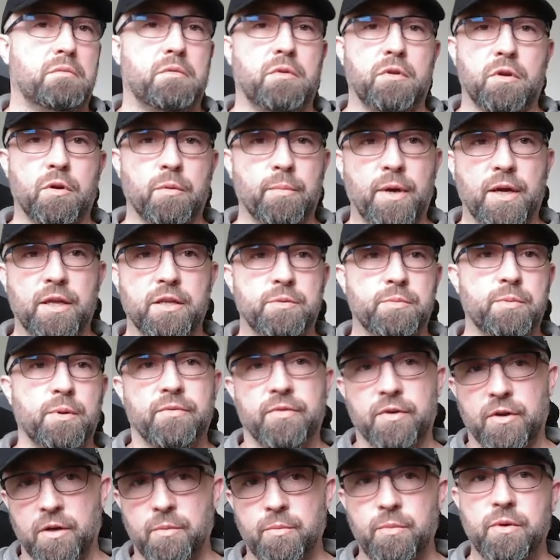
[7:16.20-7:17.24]
your mileage may
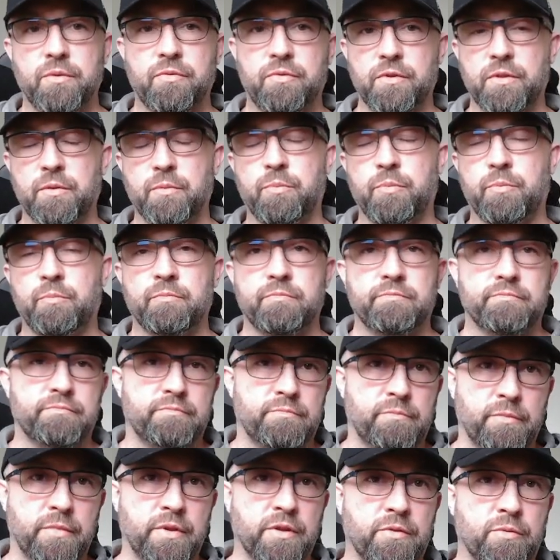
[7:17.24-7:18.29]
vary, but for
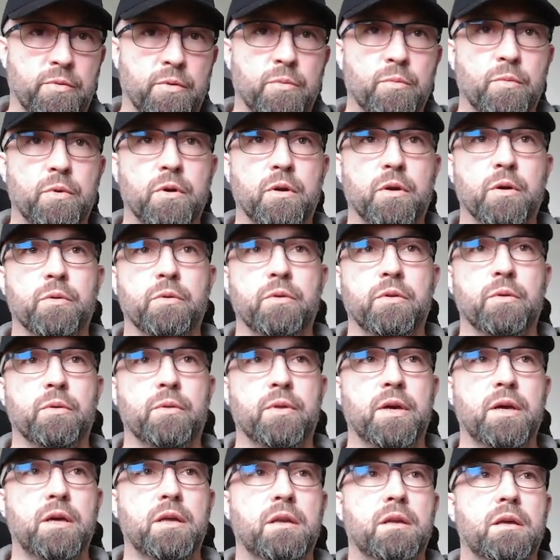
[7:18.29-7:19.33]
this one, we'll go do
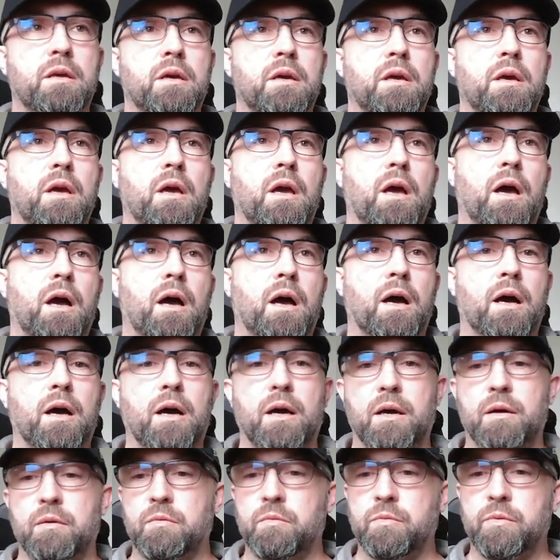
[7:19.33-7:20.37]
that.
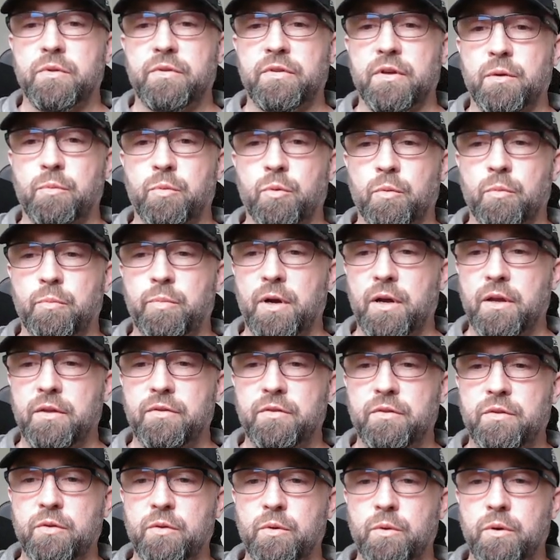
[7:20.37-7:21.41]
We'll set up a
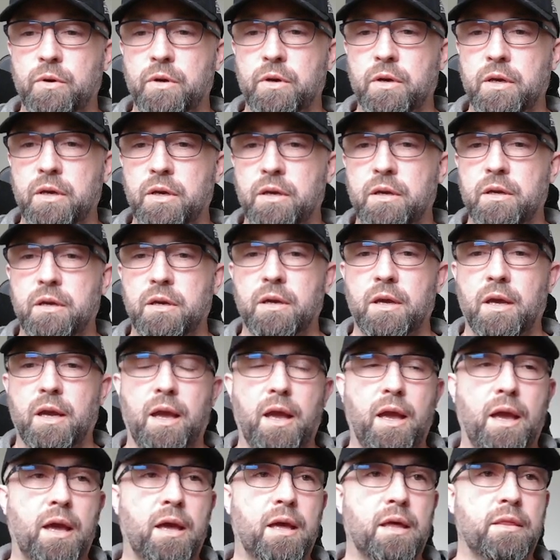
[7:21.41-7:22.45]
repository,
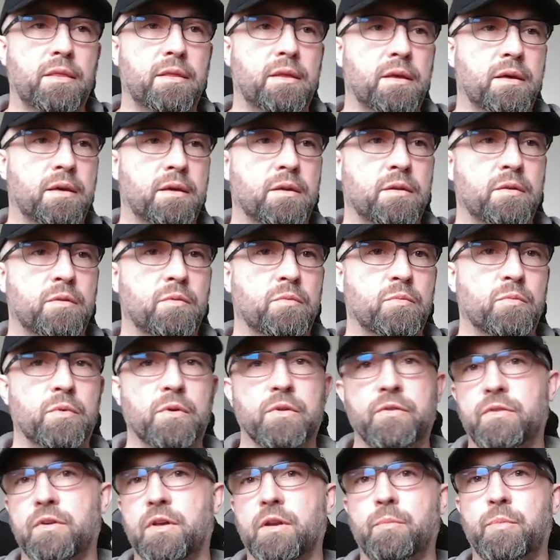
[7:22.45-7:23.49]
and then we'll
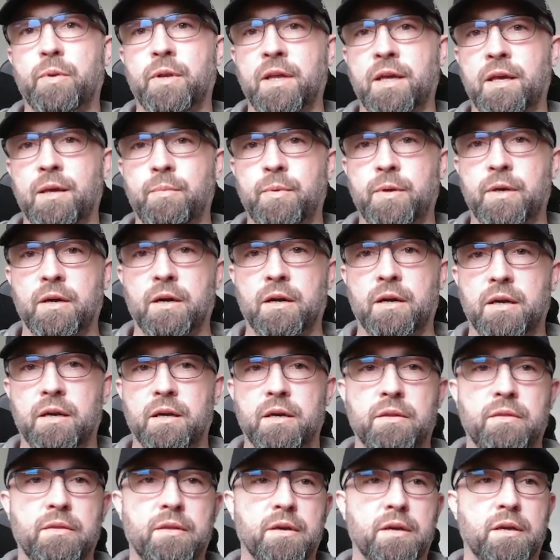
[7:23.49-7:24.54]
set up an
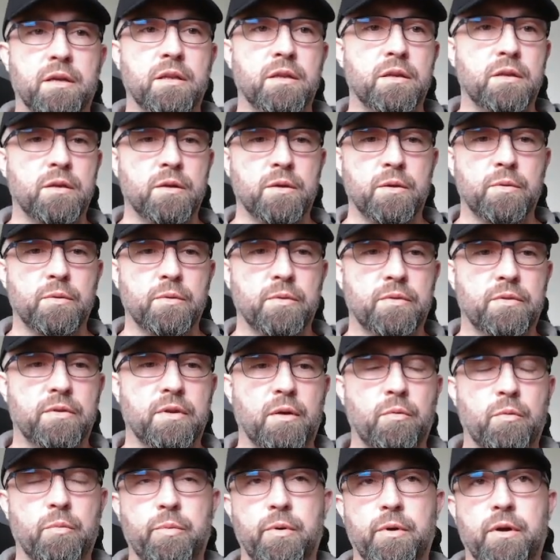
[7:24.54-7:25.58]
API that can use that
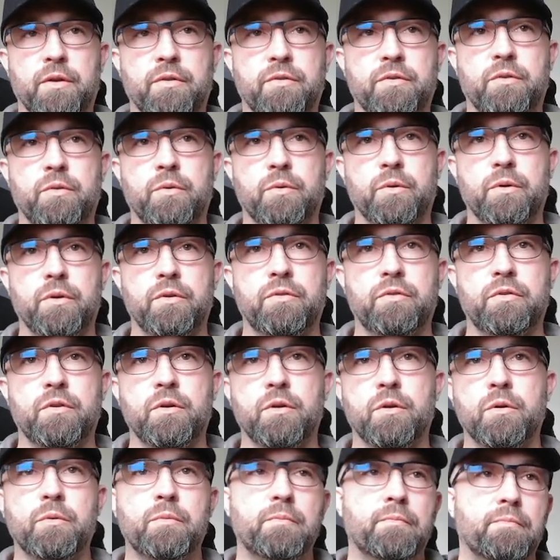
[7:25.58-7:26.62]
repository.
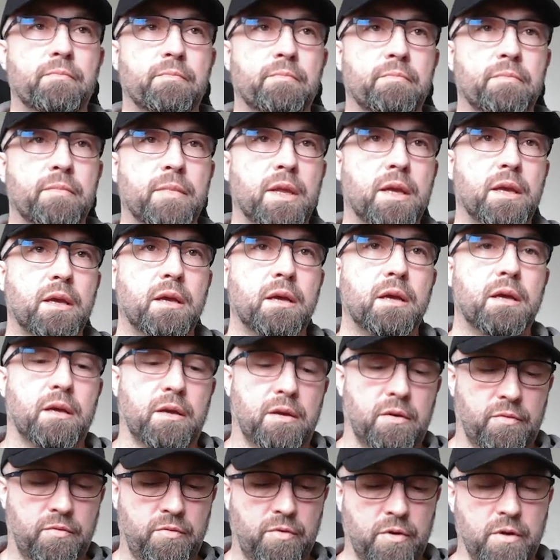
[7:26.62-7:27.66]
So
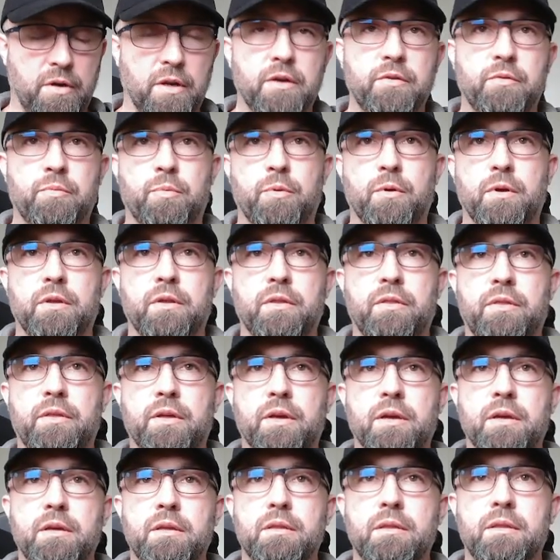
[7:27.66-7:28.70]
for our next
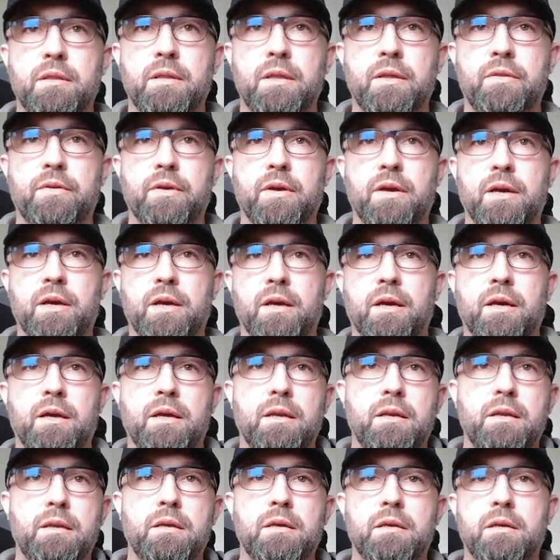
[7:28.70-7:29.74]
thing, let's
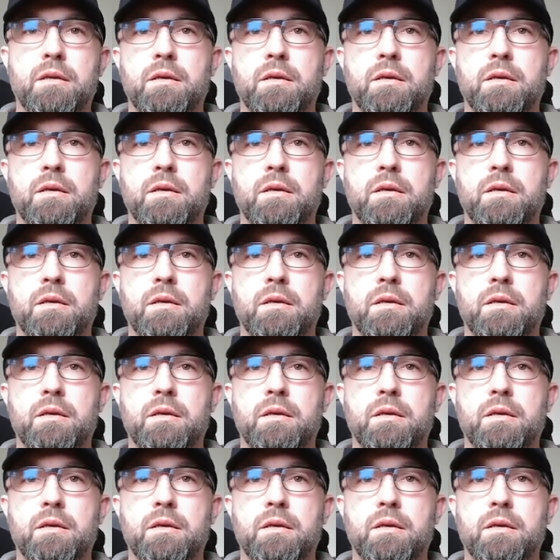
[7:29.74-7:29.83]
add